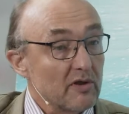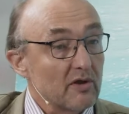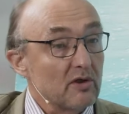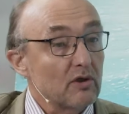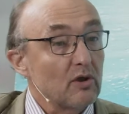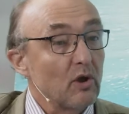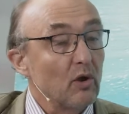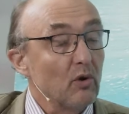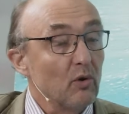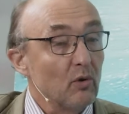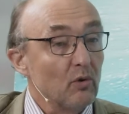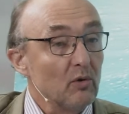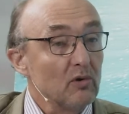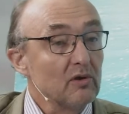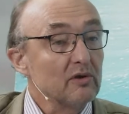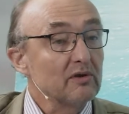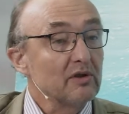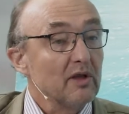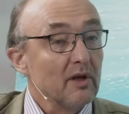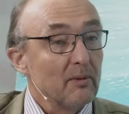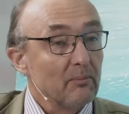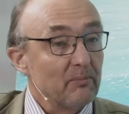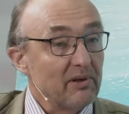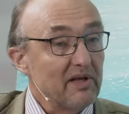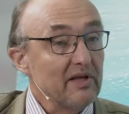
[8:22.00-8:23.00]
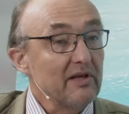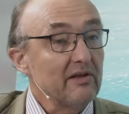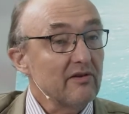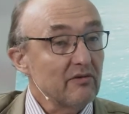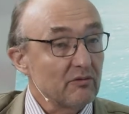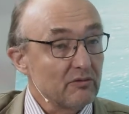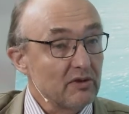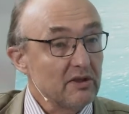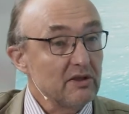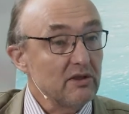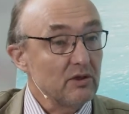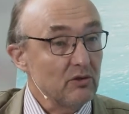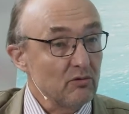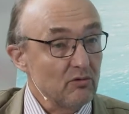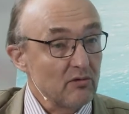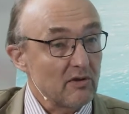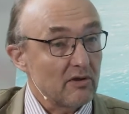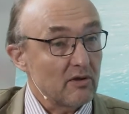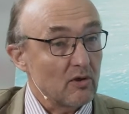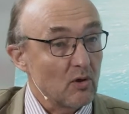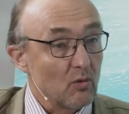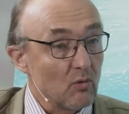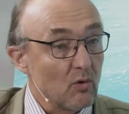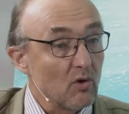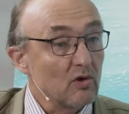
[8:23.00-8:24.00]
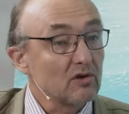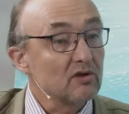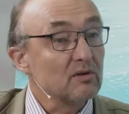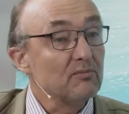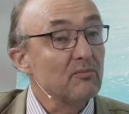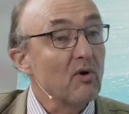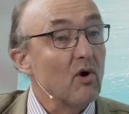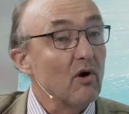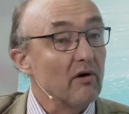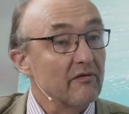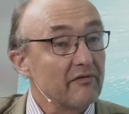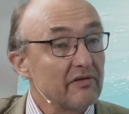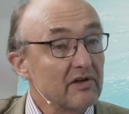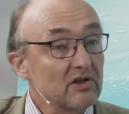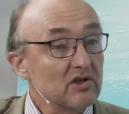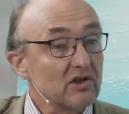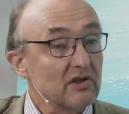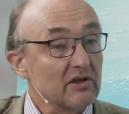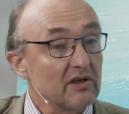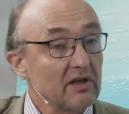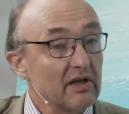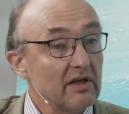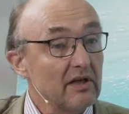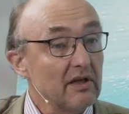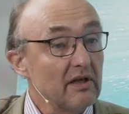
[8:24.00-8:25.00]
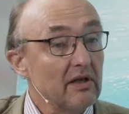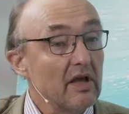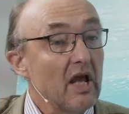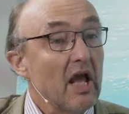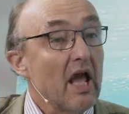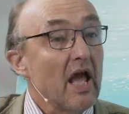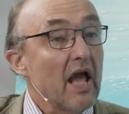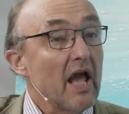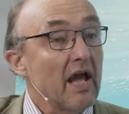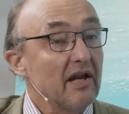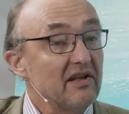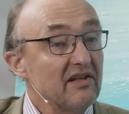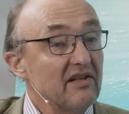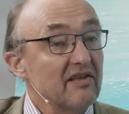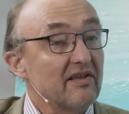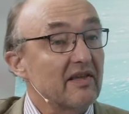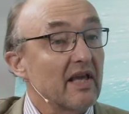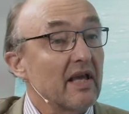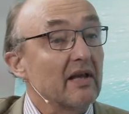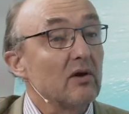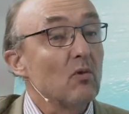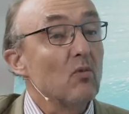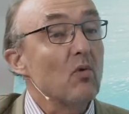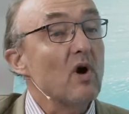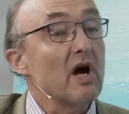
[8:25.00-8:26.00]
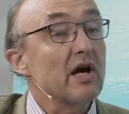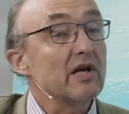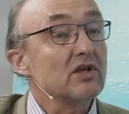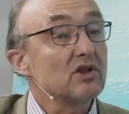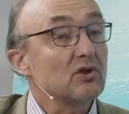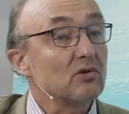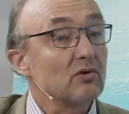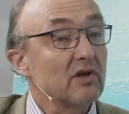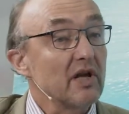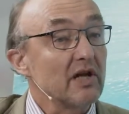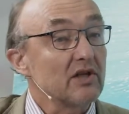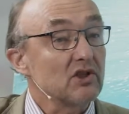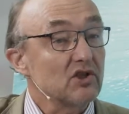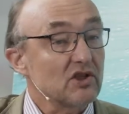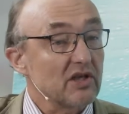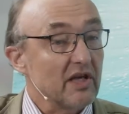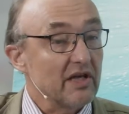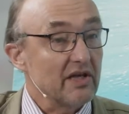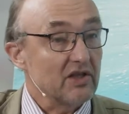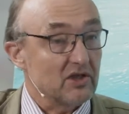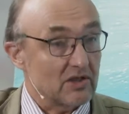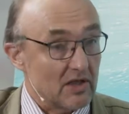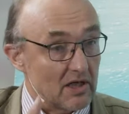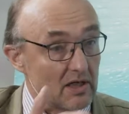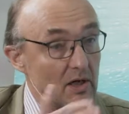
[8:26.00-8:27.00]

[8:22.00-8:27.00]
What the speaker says: told, please reduce your water more efficiently, and he said, why should I change?